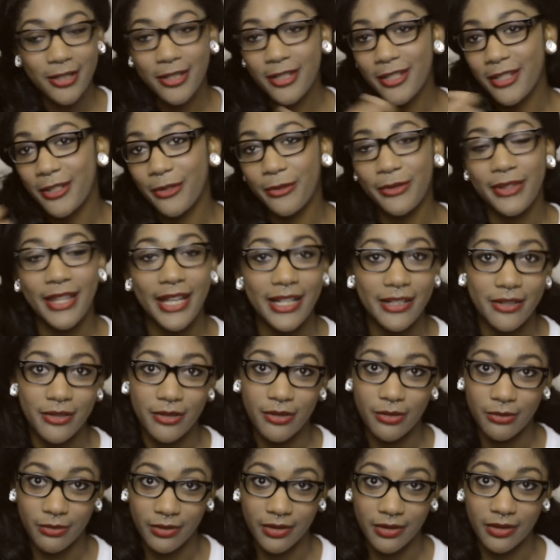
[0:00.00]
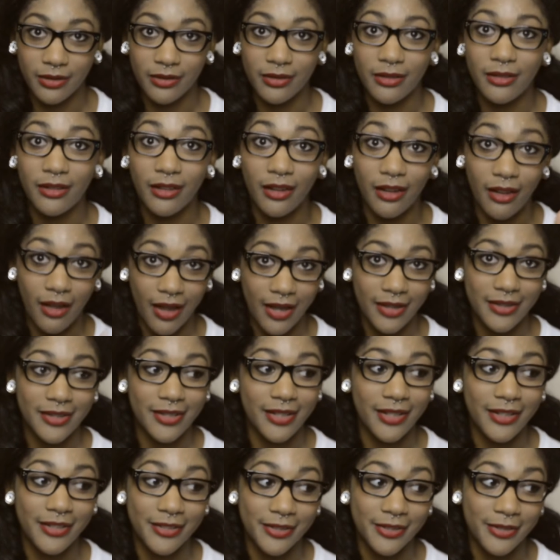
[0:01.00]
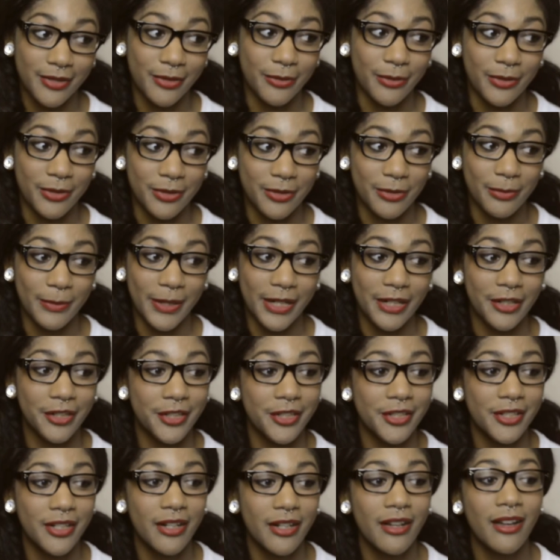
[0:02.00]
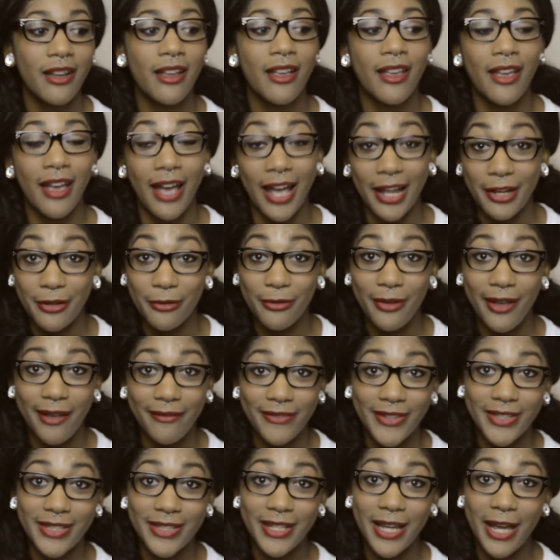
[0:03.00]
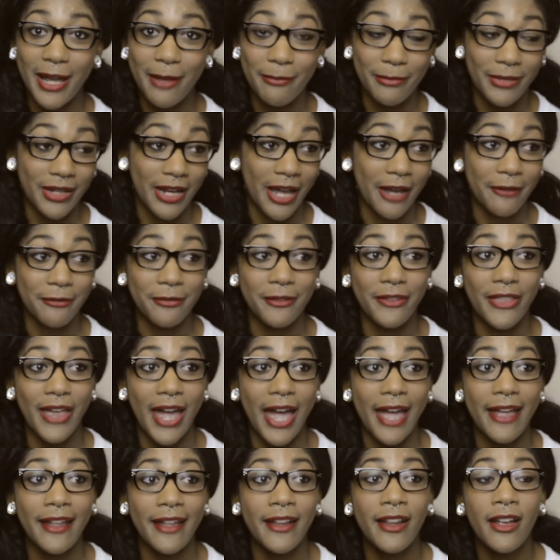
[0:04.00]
2, that's doing a lot, that's doing too much. I do have the time, but not for that.